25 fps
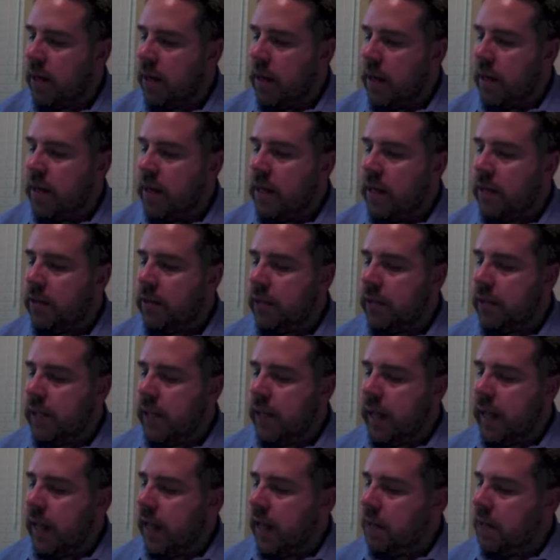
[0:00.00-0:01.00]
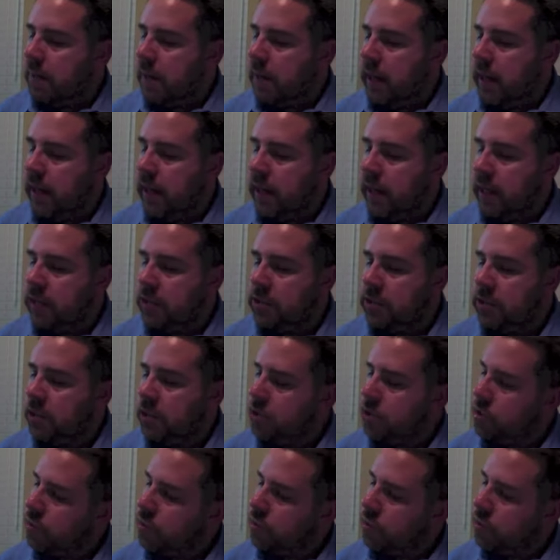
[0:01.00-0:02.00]
Now looking at page
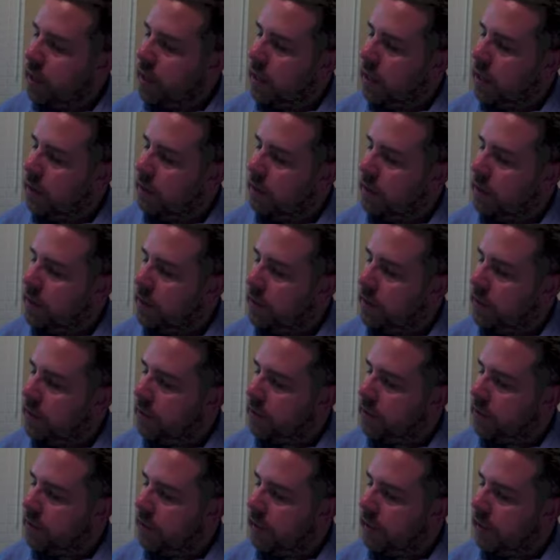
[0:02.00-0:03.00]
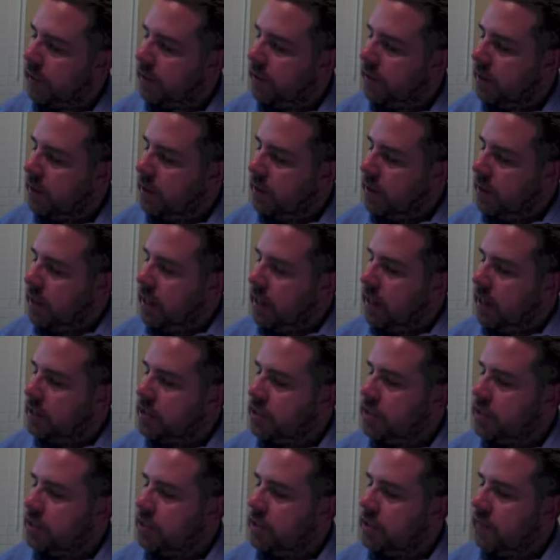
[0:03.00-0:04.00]
12 and 13,
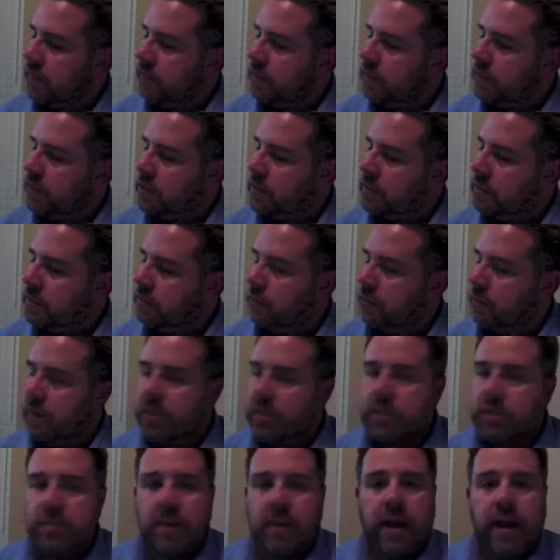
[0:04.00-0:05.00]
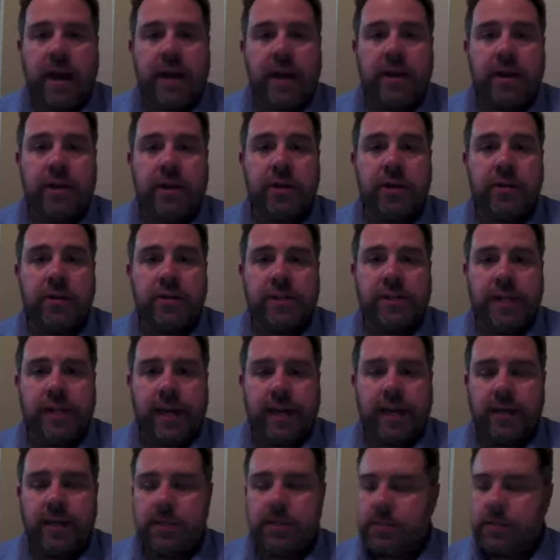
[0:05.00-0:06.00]
it's just giving you some information about how to enter
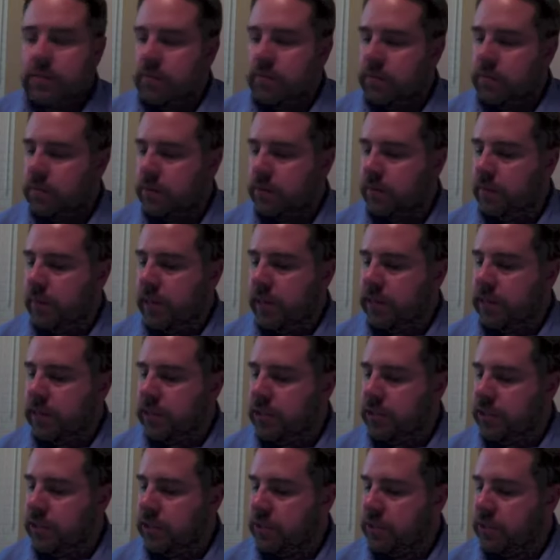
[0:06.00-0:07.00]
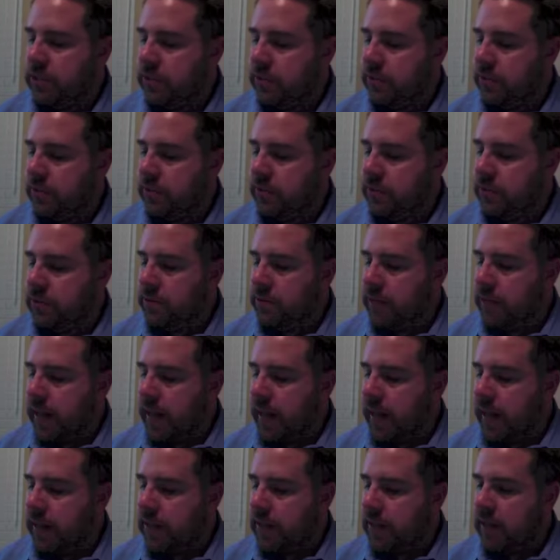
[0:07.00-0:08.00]
dates. Pay attention to
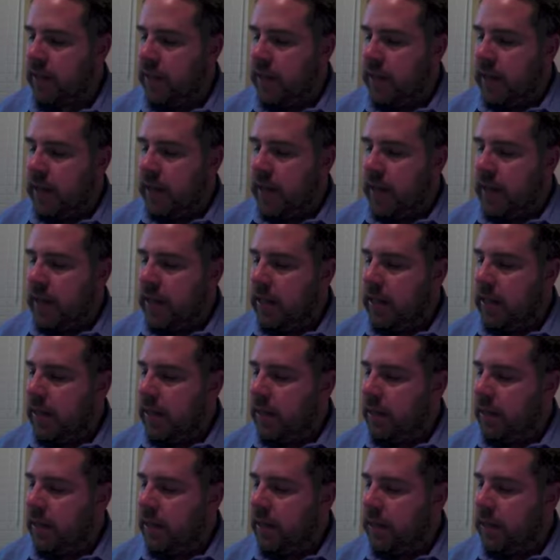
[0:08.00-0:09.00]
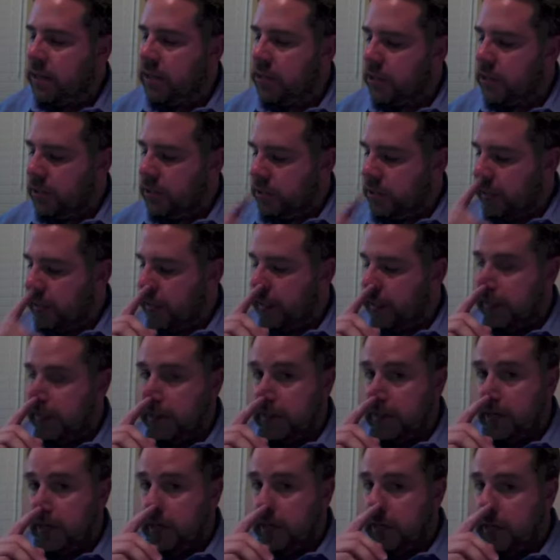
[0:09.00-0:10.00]
that. And then on page 13, it's
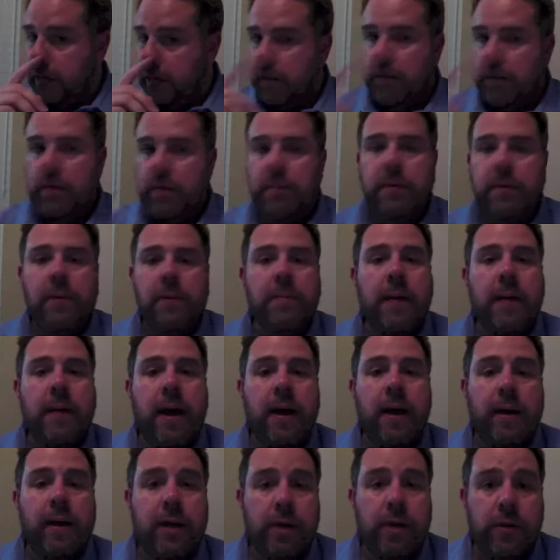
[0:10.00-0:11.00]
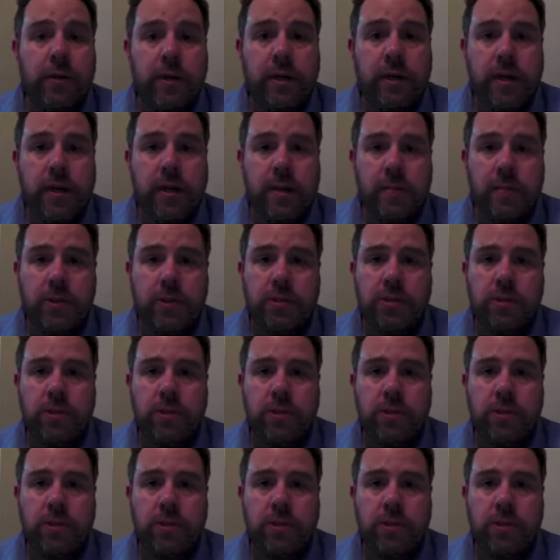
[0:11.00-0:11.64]
talking a little bit about entering numbers.